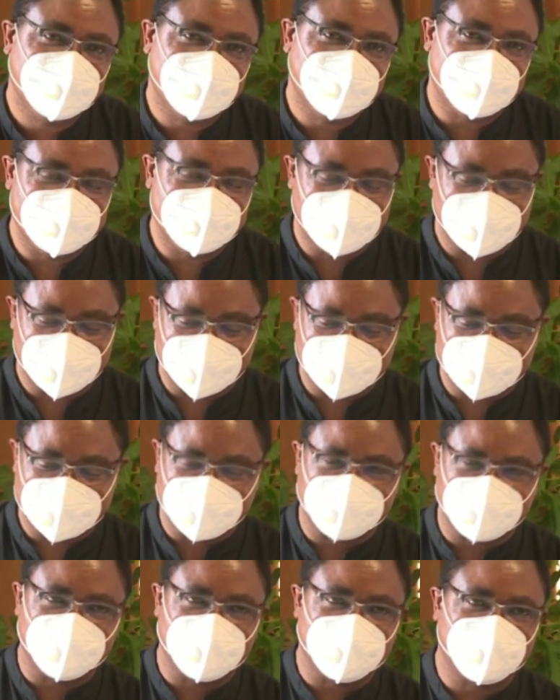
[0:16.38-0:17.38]
and they are at
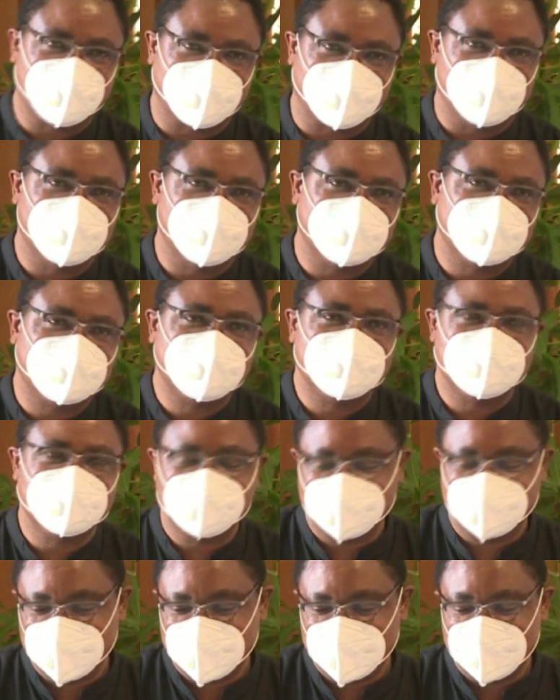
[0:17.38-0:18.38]
the forefront
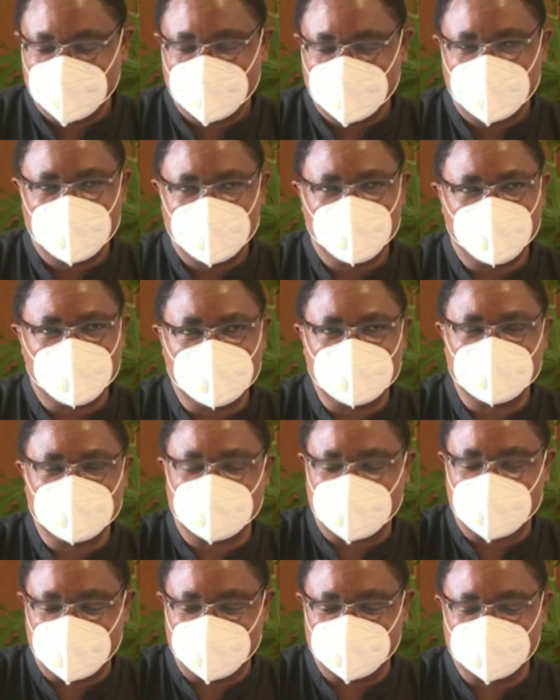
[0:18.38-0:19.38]
when
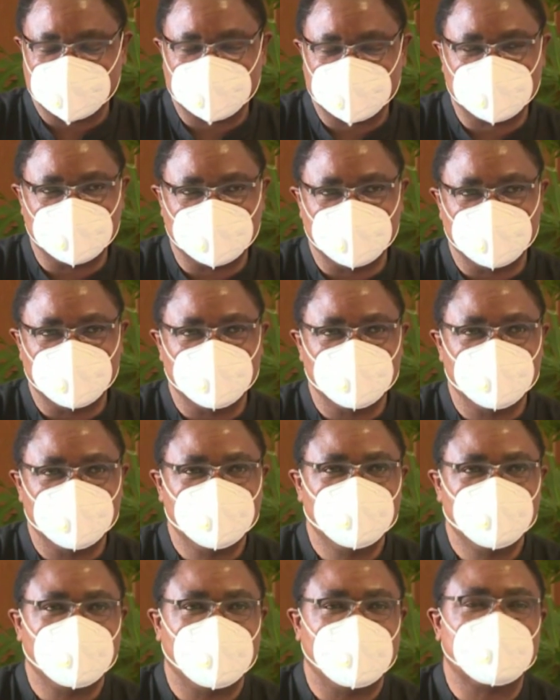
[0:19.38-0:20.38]
it comes to
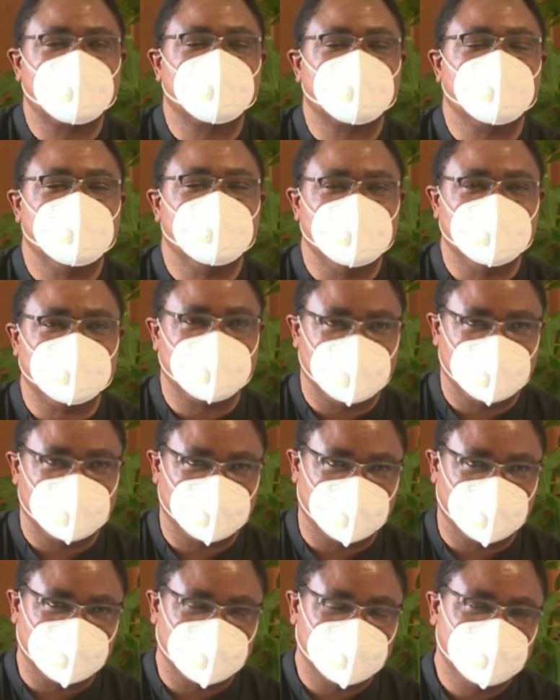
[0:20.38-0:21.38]

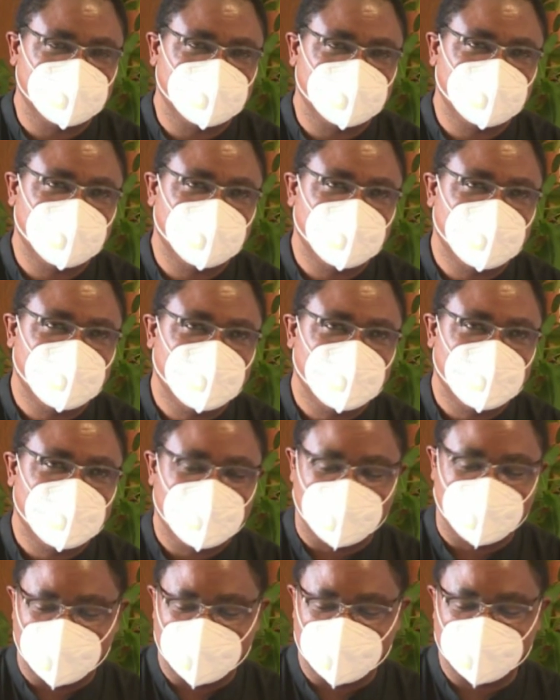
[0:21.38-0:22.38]
accreditation
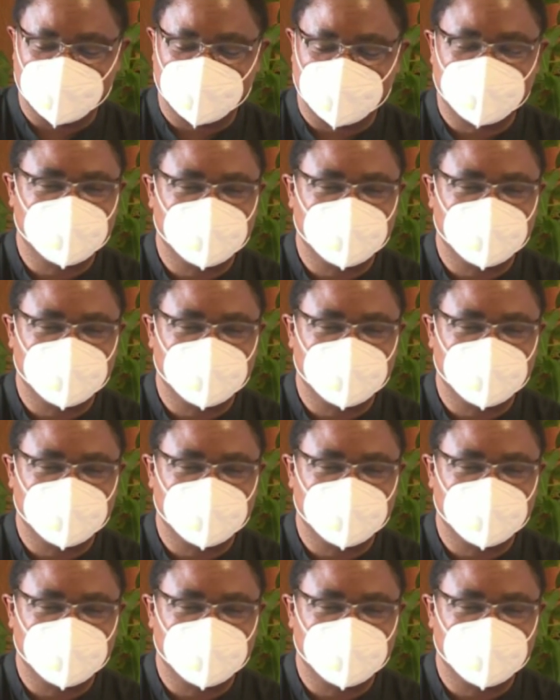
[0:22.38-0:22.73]
of